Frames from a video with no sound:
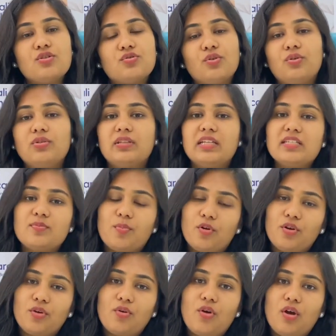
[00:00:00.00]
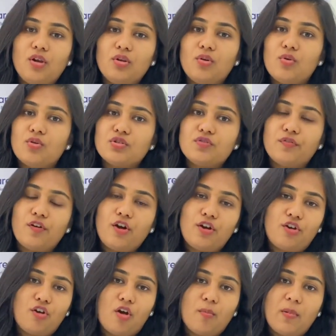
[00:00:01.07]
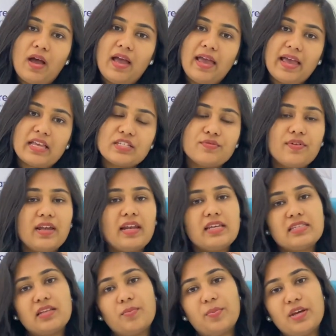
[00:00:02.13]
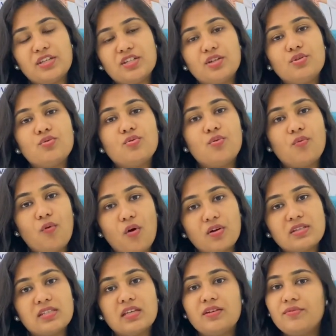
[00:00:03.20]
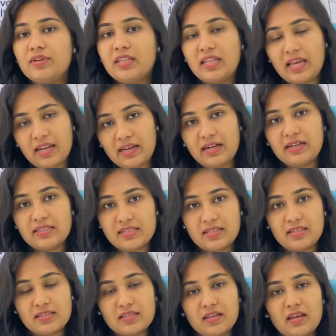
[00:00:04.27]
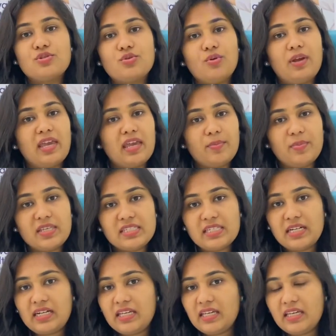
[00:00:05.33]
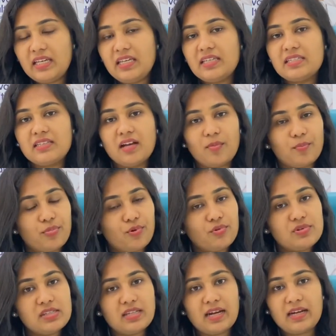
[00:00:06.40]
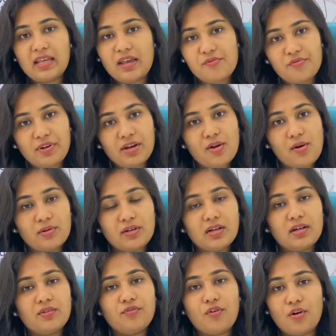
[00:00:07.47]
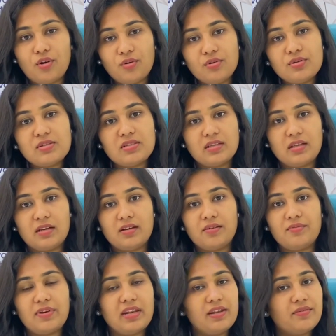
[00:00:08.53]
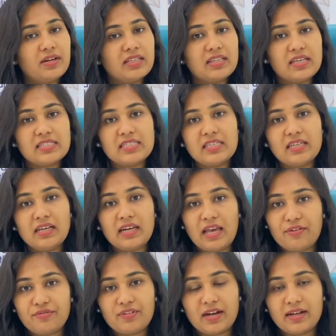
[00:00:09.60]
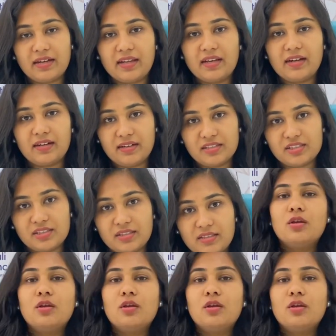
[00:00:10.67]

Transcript: So this protocol goes for trauma as well as the patient who walks in with any disease. So ABCDE is the approach that every doctor follows whenever they see a life-threatening condition.